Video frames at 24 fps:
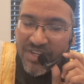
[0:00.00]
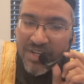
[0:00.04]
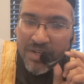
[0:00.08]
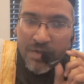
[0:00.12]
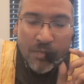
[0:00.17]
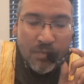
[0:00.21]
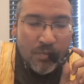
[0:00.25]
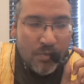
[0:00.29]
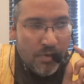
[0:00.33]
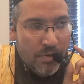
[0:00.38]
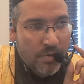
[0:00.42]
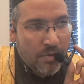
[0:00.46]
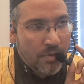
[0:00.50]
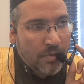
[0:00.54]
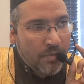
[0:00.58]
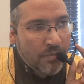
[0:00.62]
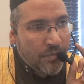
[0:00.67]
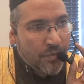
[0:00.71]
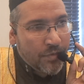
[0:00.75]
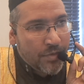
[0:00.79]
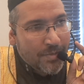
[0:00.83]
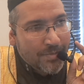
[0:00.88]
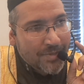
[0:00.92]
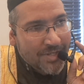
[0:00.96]
jinn
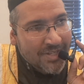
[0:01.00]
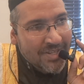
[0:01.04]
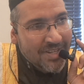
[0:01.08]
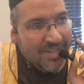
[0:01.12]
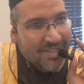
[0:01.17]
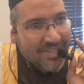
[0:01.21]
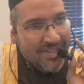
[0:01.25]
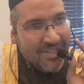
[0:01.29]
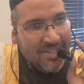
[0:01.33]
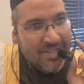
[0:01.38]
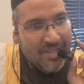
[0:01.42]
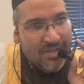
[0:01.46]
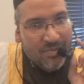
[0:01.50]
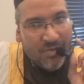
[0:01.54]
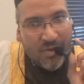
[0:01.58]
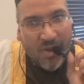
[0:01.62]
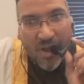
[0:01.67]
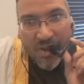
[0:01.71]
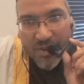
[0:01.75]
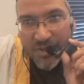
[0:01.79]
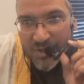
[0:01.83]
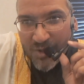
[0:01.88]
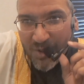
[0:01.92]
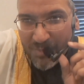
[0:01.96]
world, from the jinn existence, but
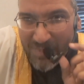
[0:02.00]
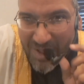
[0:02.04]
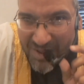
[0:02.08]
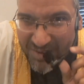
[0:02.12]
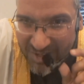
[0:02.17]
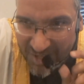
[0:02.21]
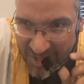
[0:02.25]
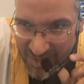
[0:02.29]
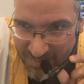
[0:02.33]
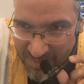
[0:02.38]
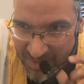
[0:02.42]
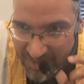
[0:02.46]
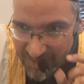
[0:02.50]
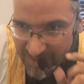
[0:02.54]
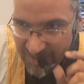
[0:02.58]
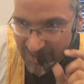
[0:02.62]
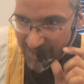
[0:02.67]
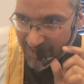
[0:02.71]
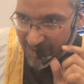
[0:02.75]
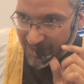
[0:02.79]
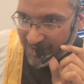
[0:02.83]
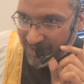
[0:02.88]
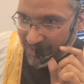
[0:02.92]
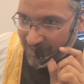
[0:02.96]
also among
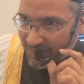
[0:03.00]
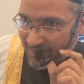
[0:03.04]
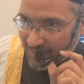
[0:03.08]
humans.